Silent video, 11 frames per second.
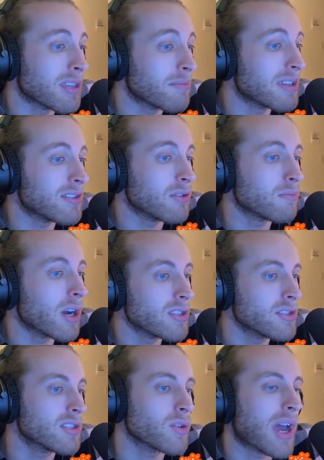be a bit too
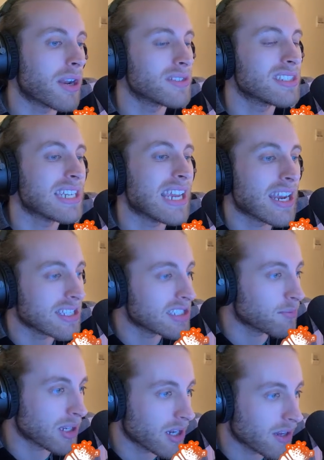much, so I don't see any
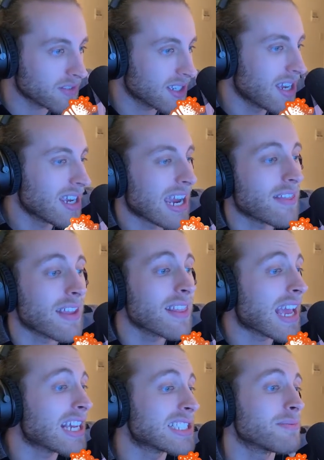spinoffs. And then
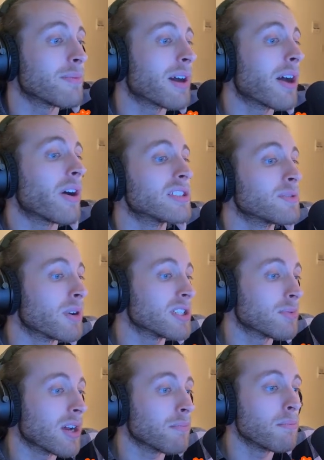they asked him about a
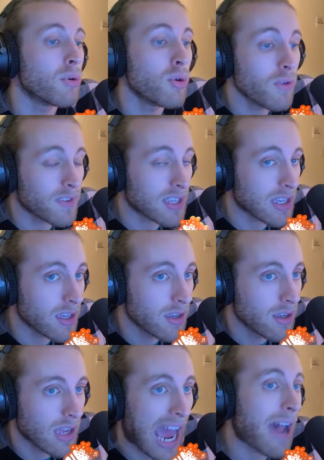SpongeBob movie
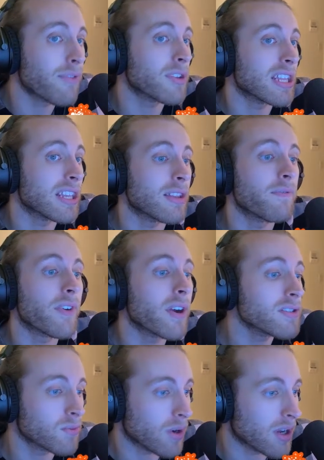after they did the
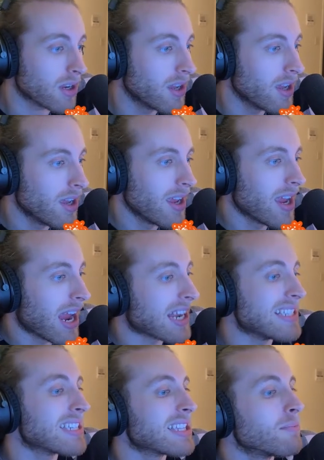first one, and
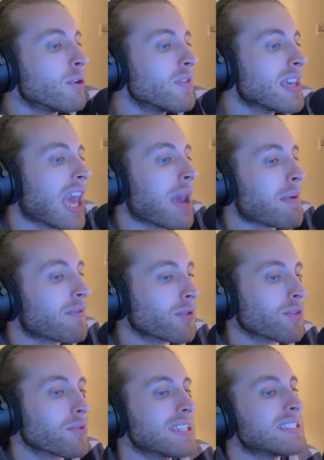he said the movie came after
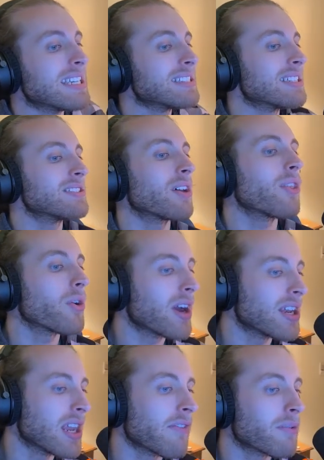3 seasons, although
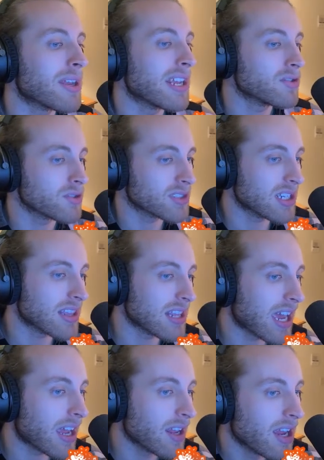I'd never been interested in
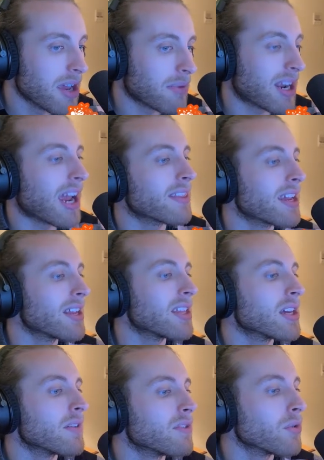that. But I had the
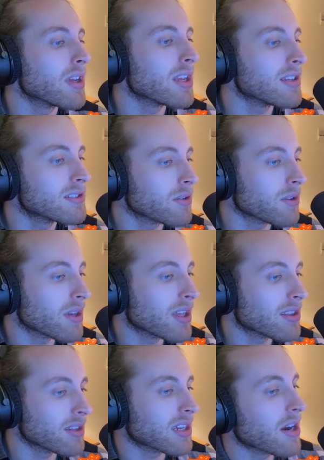idea of doing it so
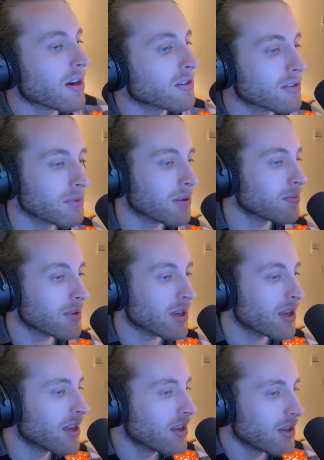that the characters, blah, blah,
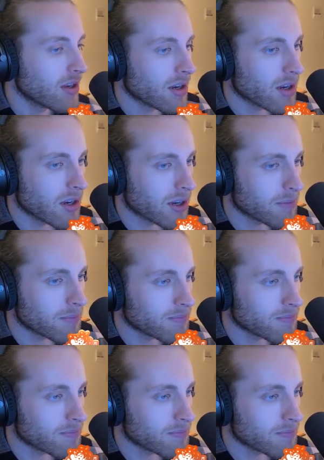blah.